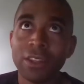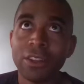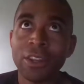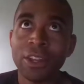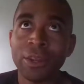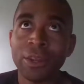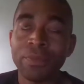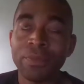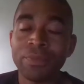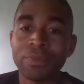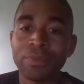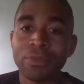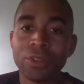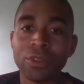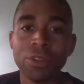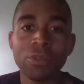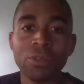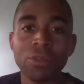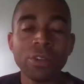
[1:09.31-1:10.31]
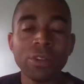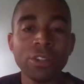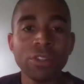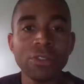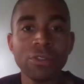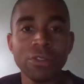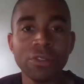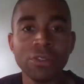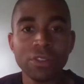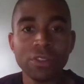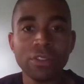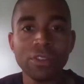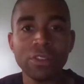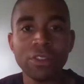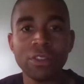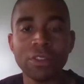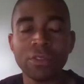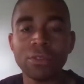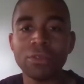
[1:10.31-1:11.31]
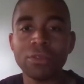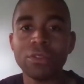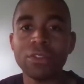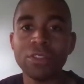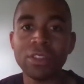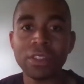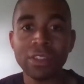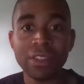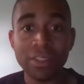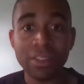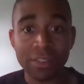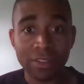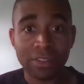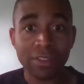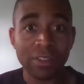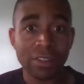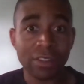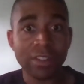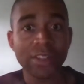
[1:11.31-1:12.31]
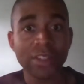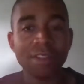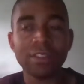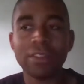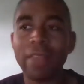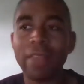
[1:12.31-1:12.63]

according to, you know, statistically